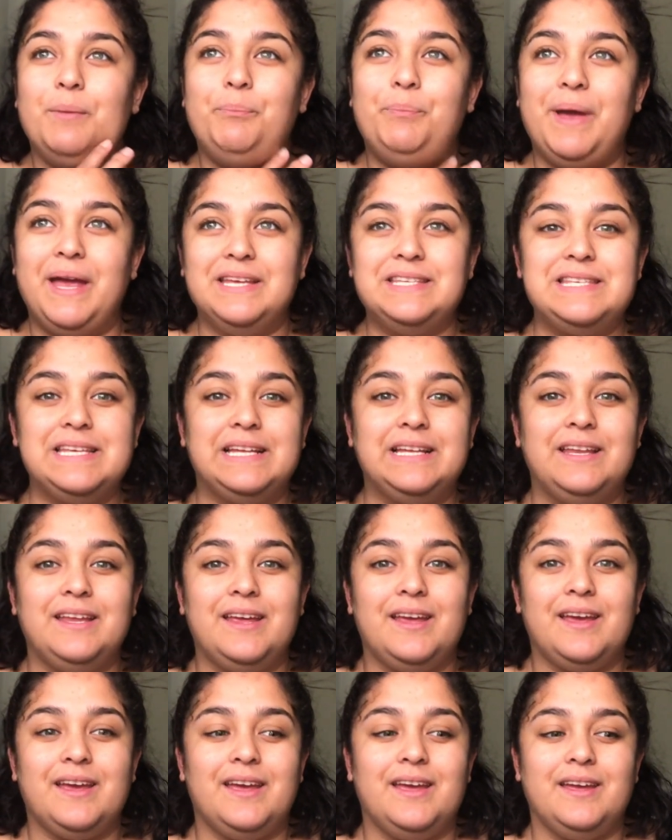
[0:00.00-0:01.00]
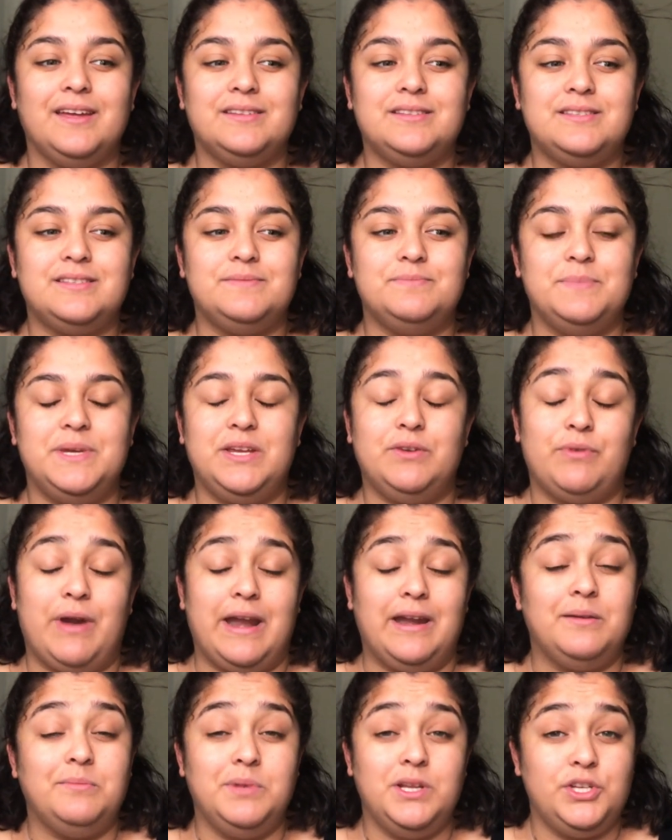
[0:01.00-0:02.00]
Basically, it's me
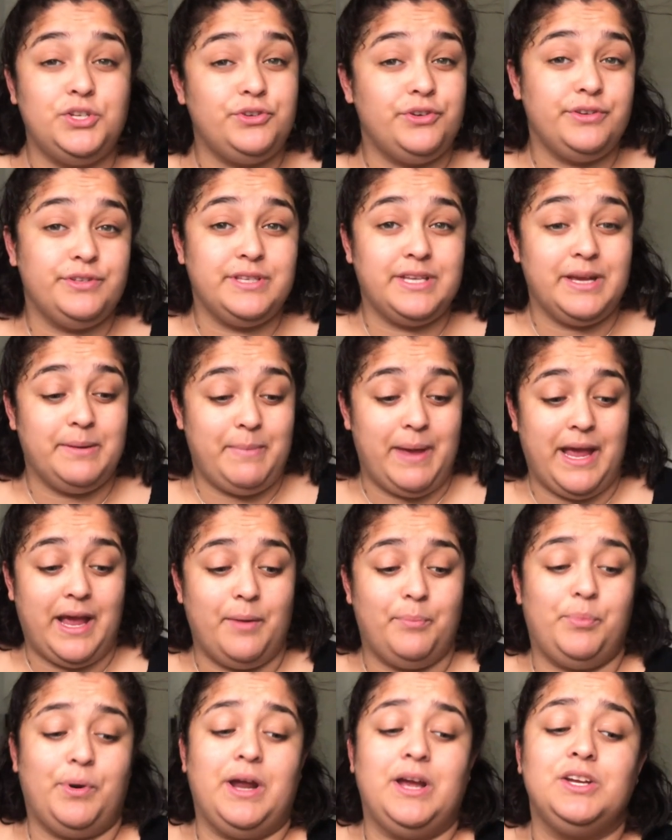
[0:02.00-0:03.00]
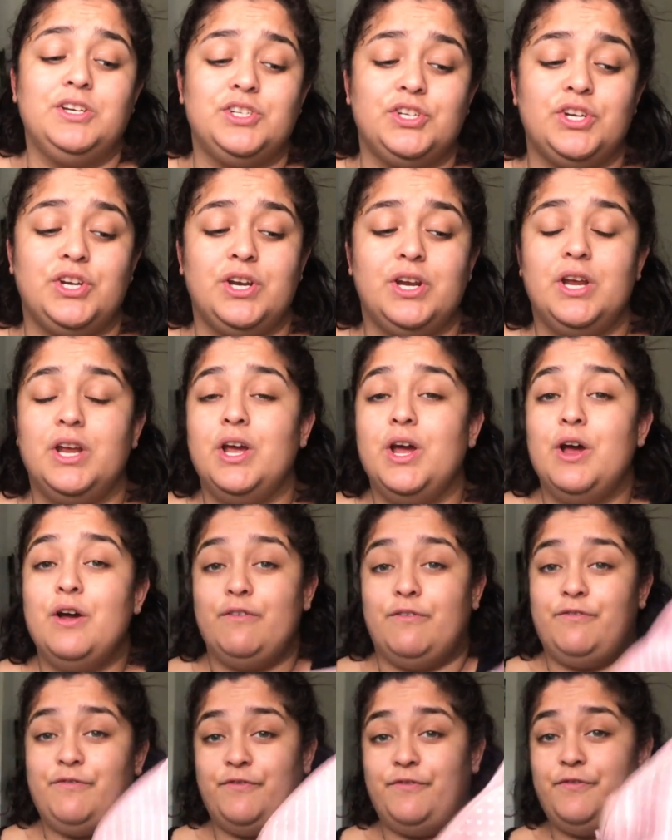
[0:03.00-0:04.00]
randomly choosing a makeup brush
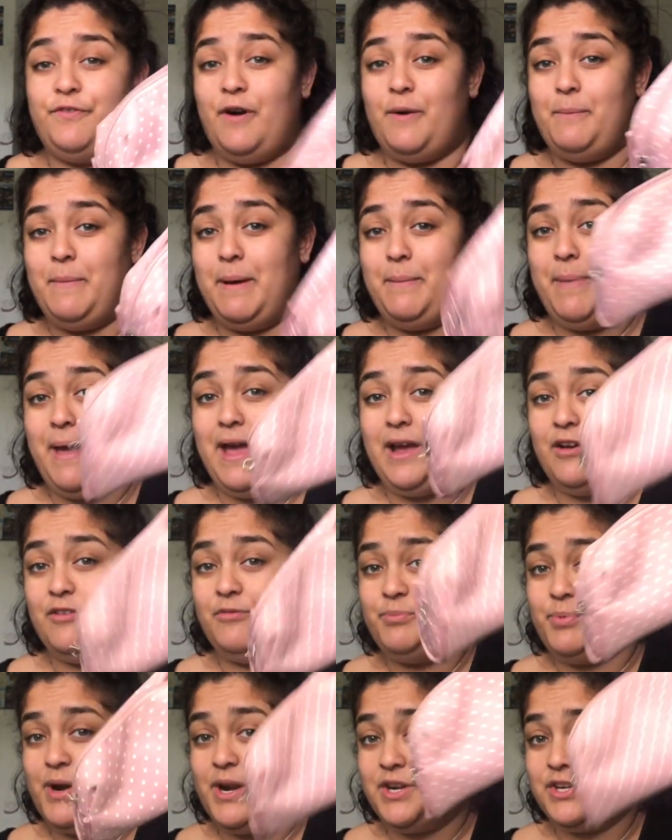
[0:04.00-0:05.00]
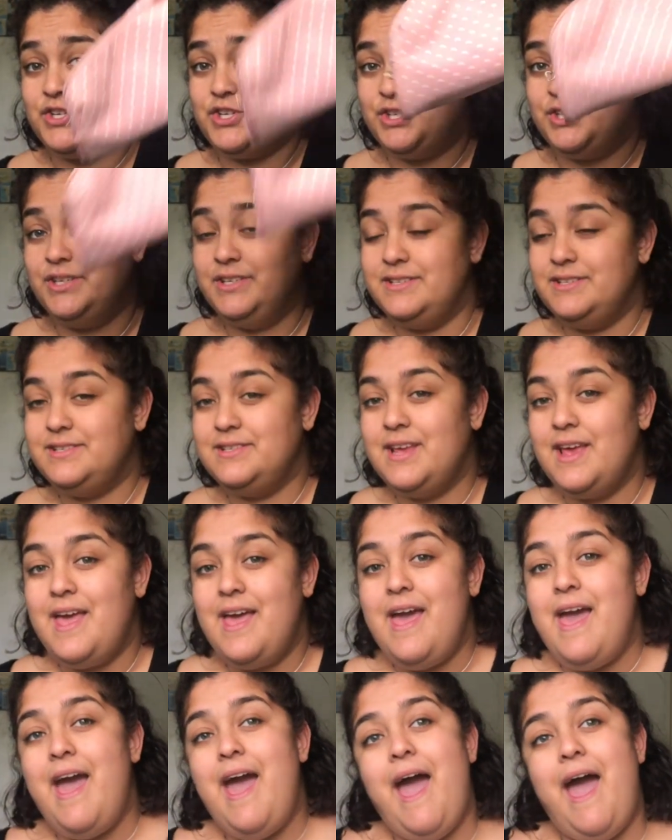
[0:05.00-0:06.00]
from my bag of brushes
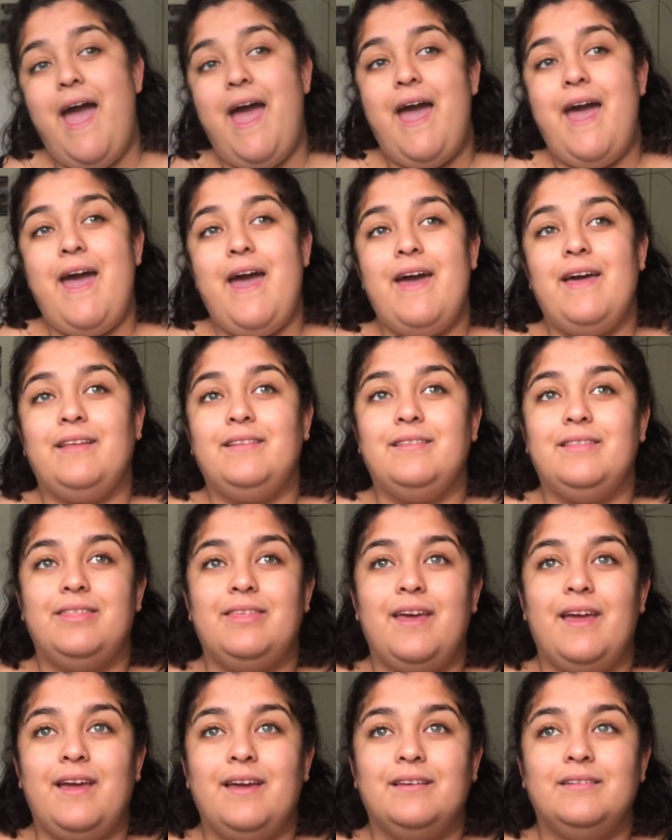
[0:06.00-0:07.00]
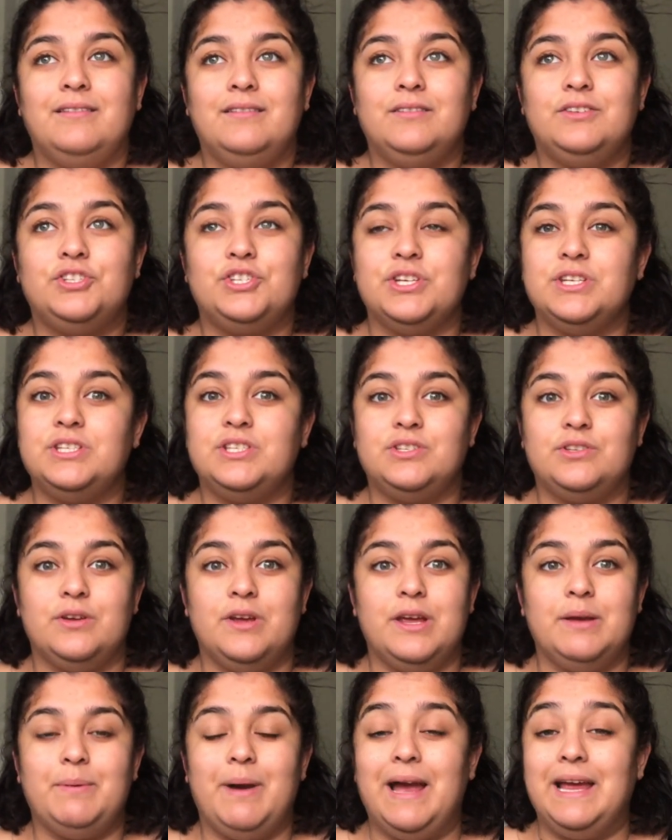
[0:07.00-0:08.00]
and then just
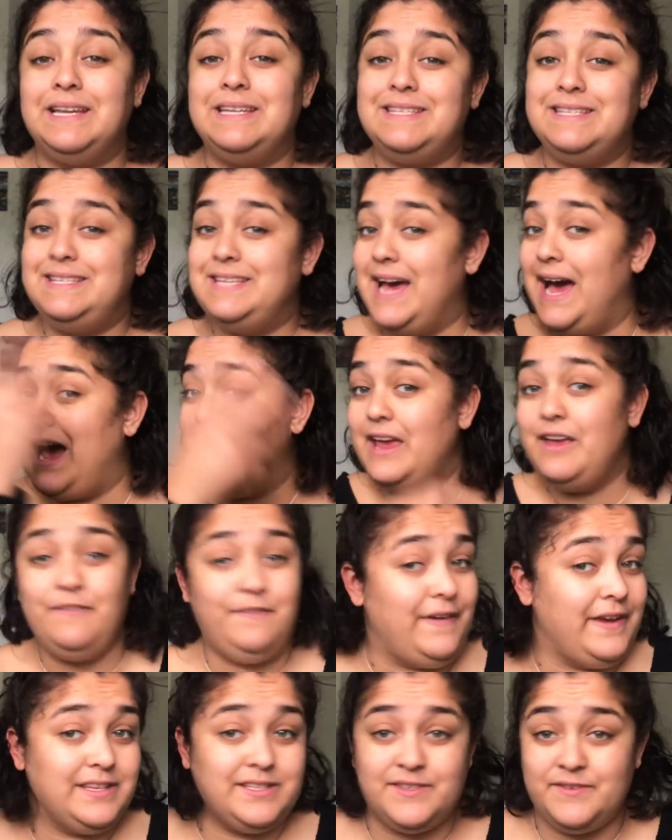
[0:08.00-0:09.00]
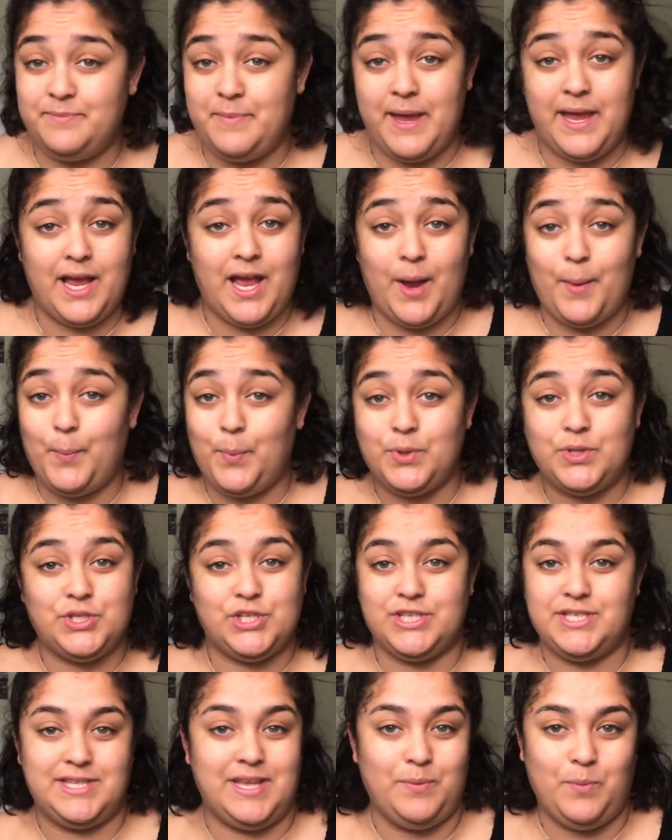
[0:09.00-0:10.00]
doing my entire face of makeup with
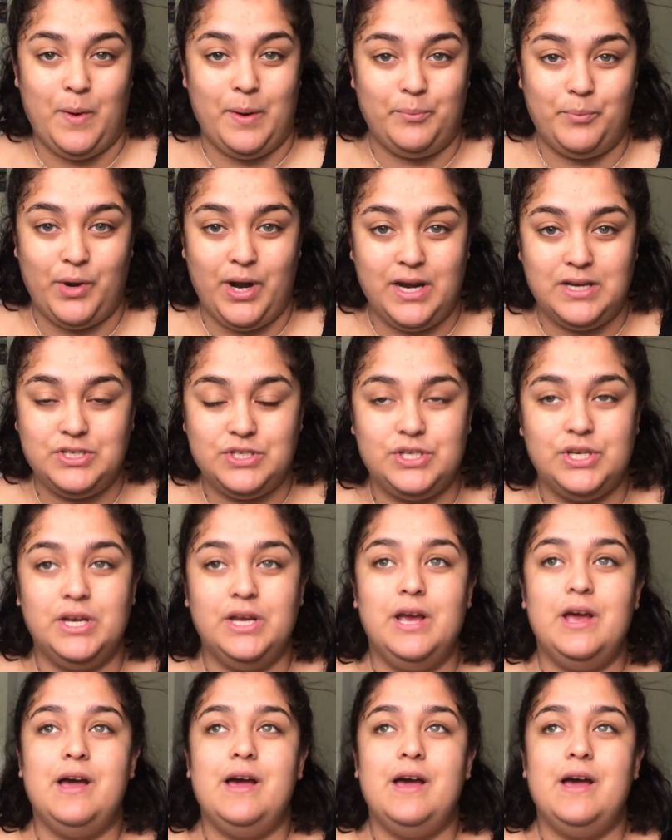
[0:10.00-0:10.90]
just that one brush.